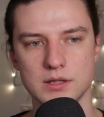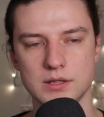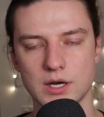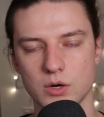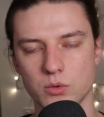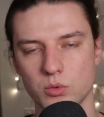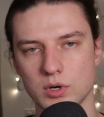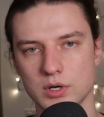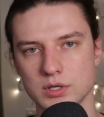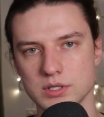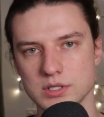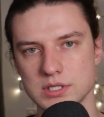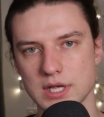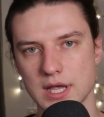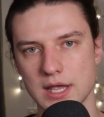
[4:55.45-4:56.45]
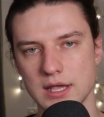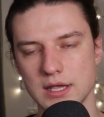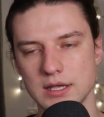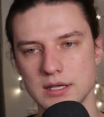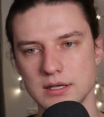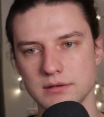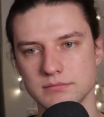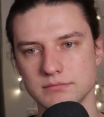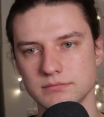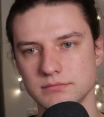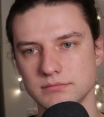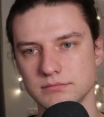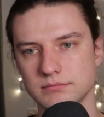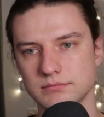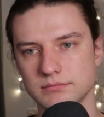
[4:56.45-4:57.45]
There was a
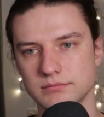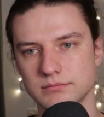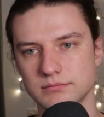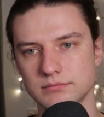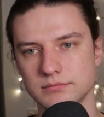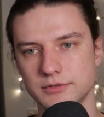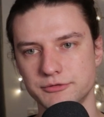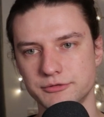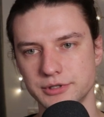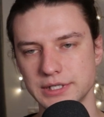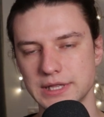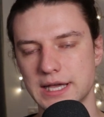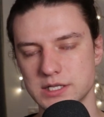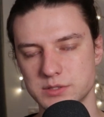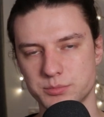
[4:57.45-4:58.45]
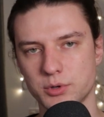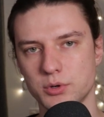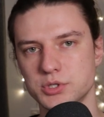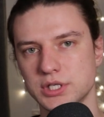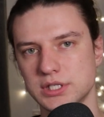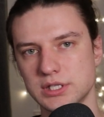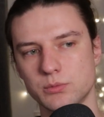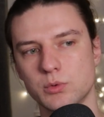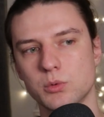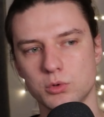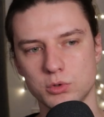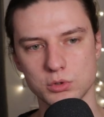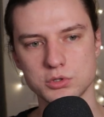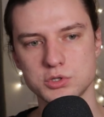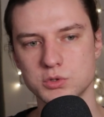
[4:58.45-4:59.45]
freelance project that we
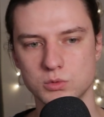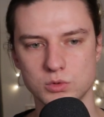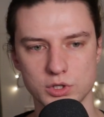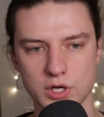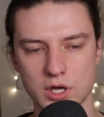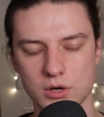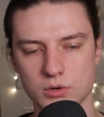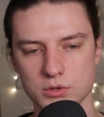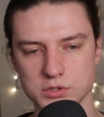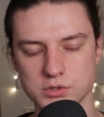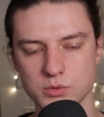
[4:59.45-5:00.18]
were also working on.